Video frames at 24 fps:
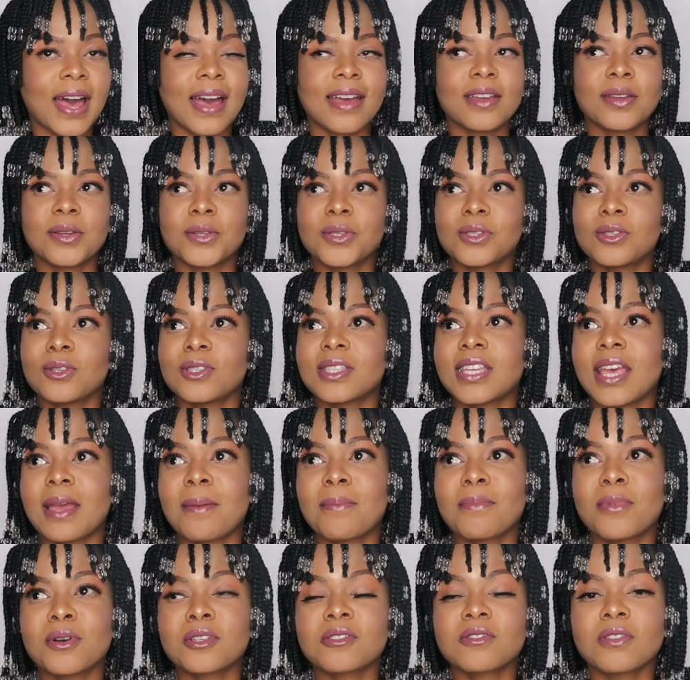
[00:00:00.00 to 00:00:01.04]
I used to
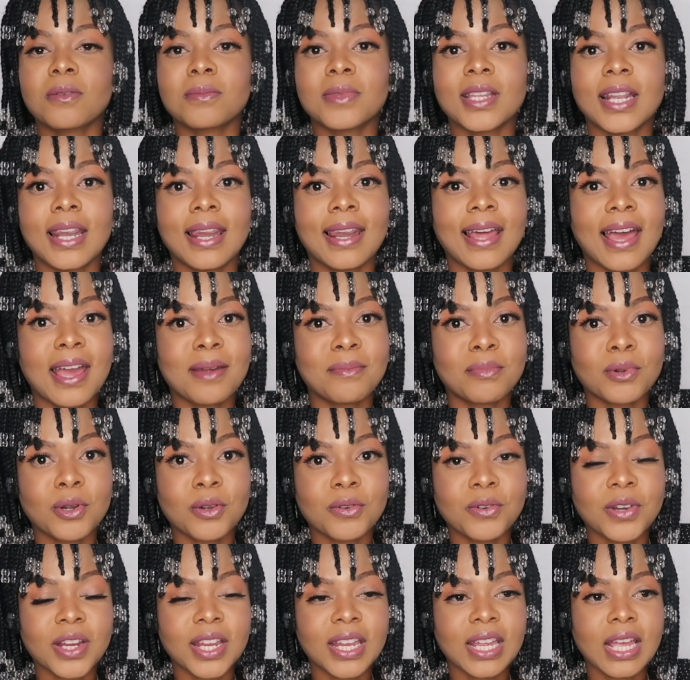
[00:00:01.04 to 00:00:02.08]
take books from the
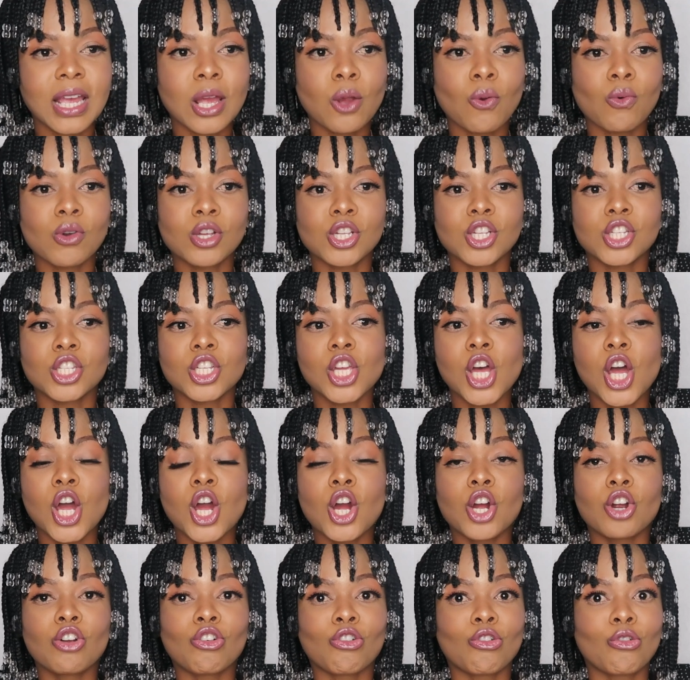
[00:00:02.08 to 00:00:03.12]
library. It was
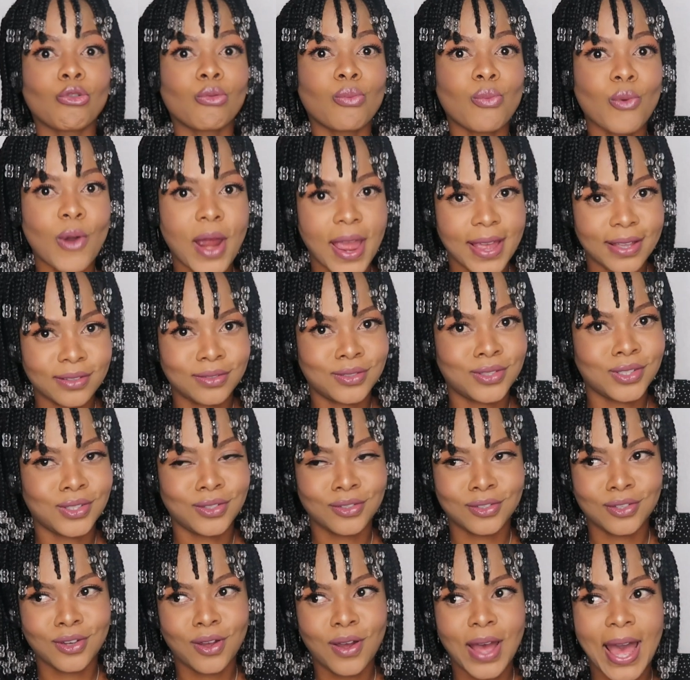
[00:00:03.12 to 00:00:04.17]
great,
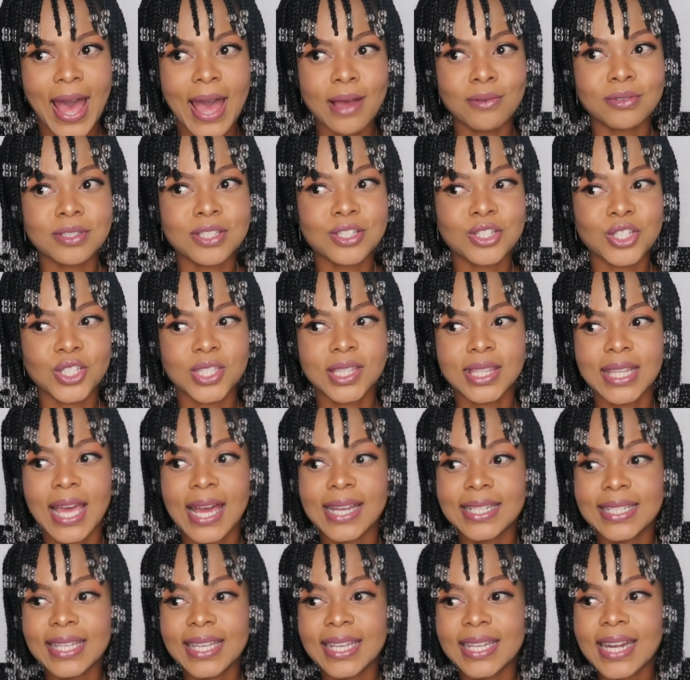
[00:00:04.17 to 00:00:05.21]
you know. I was just
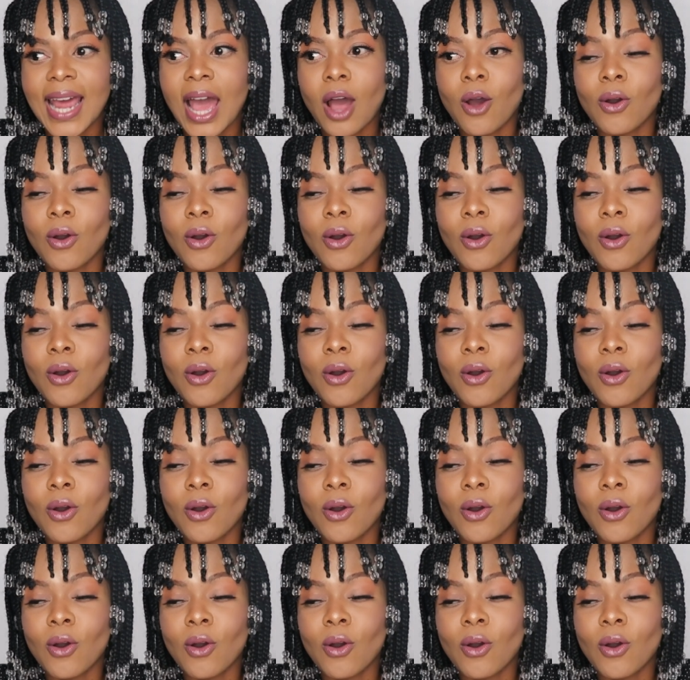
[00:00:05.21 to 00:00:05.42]
that kid.